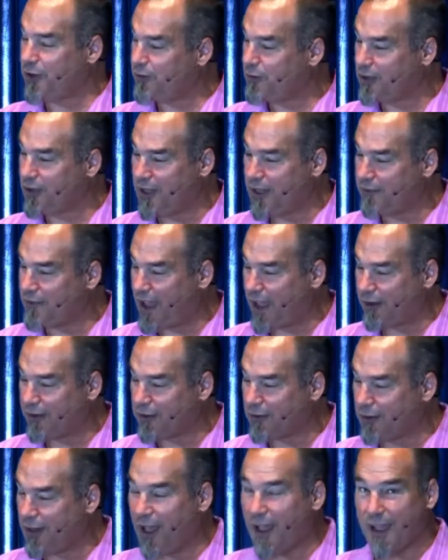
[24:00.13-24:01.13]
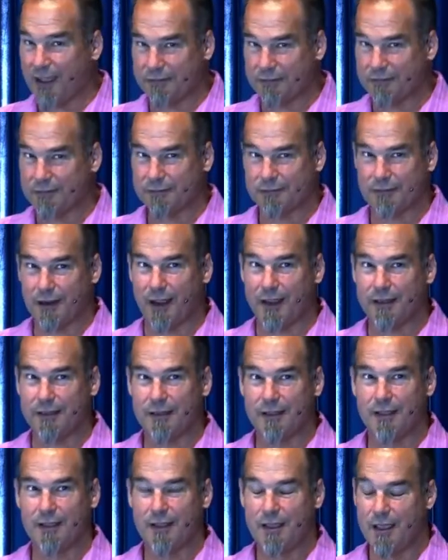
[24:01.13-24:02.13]
to live out your life, right?
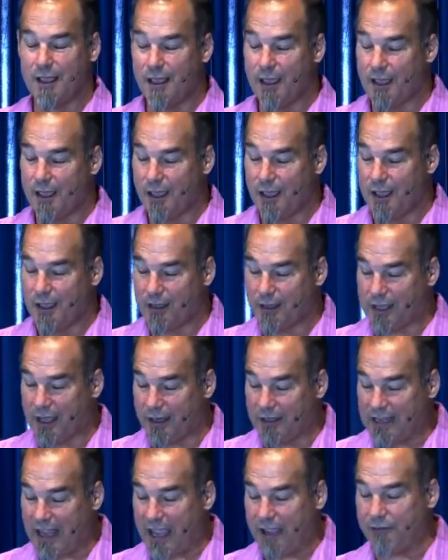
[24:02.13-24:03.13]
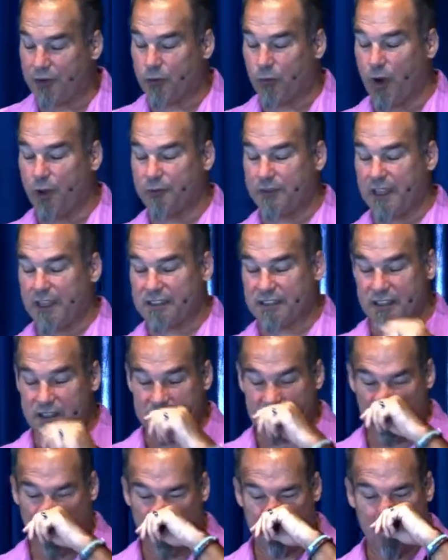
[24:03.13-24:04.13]
King David wrote this in
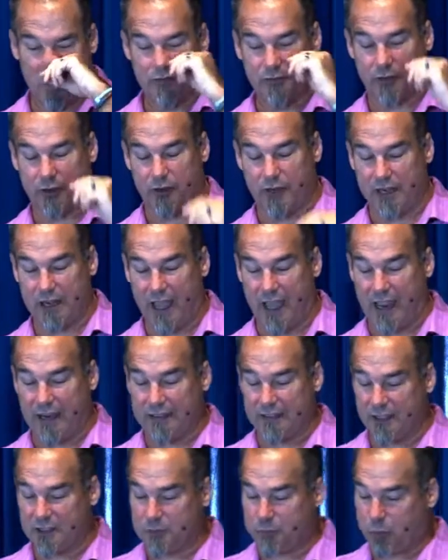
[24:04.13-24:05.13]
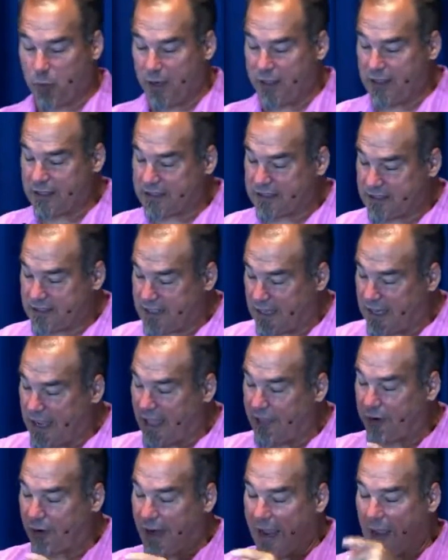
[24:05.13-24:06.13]
Psalm 139. Let's pray this
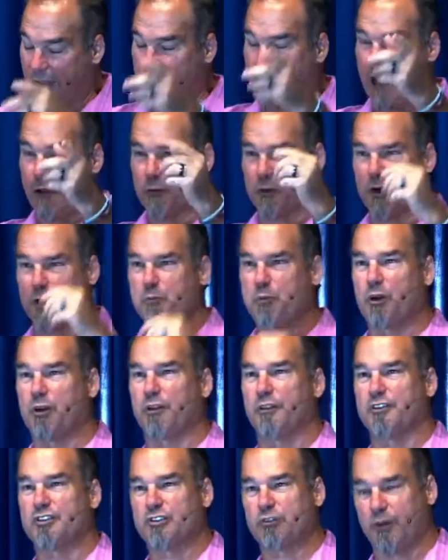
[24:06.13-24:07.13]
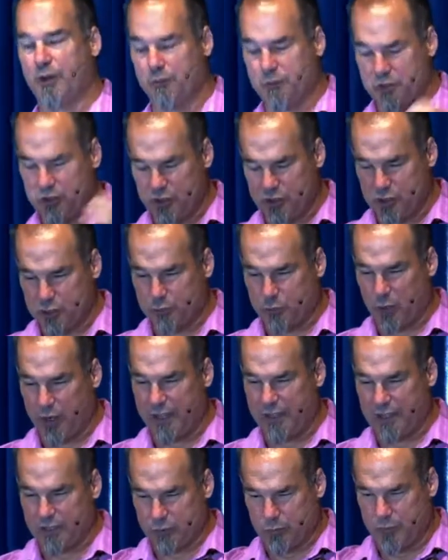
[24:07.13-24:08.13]
together out loud. We're going to put it on the screen. Would you just pray
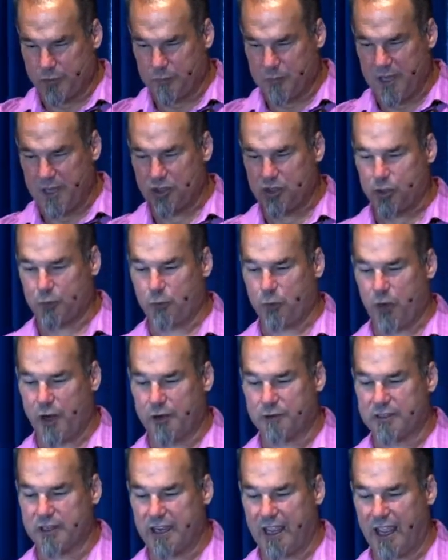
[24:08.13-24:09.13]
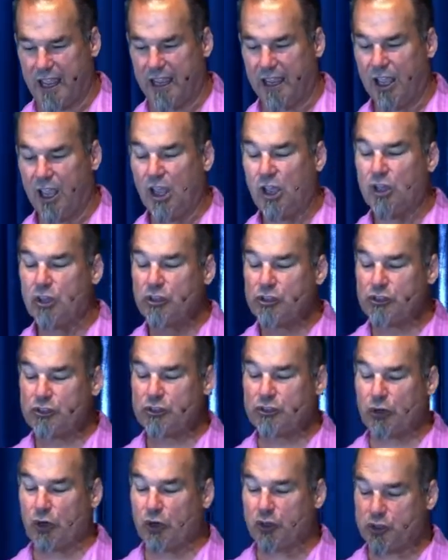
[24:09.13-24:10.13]
this with me as your prayer today?
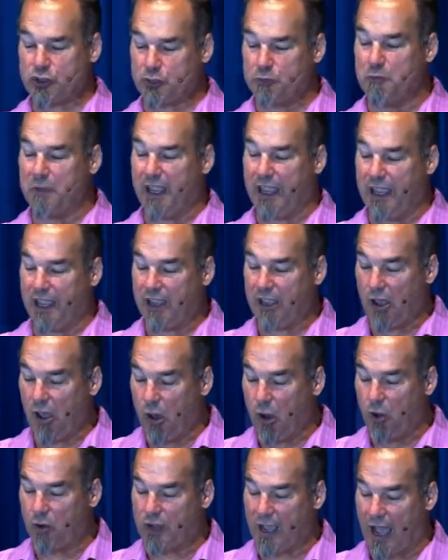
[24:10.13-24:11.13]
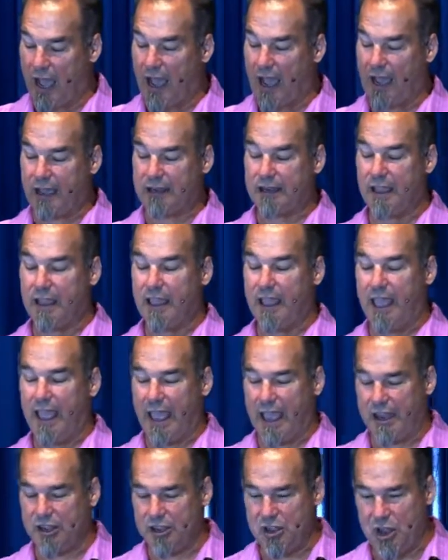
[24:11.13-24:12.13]
Search me, O God,
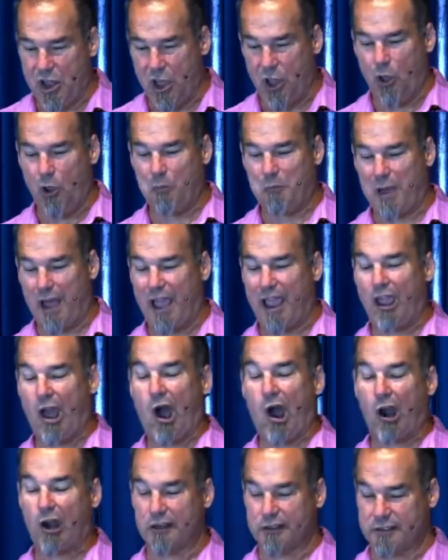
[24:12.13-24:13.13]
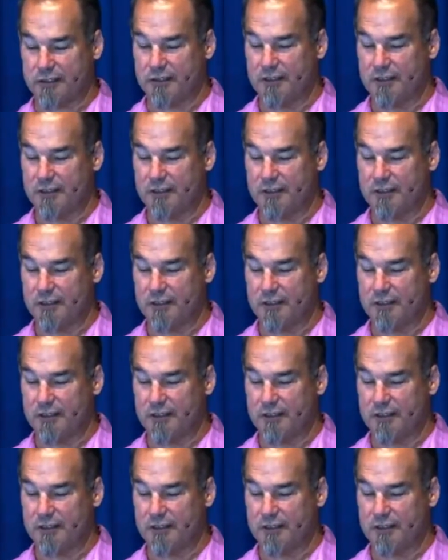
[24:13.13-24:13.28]
and know my heart